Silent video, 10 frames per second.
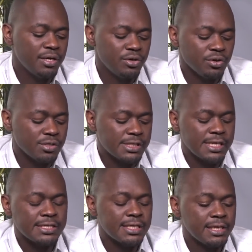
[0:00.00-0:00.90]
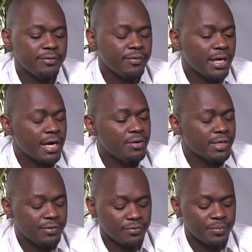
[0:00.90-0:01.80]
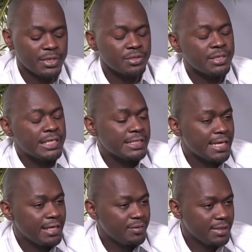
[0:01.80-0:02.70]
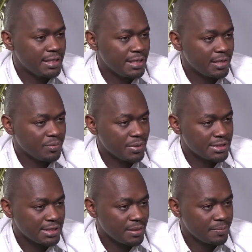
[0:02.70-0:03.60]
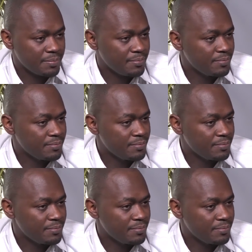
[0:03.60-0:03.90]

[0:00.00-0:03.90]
no sensitive account information is held within that WhatsApp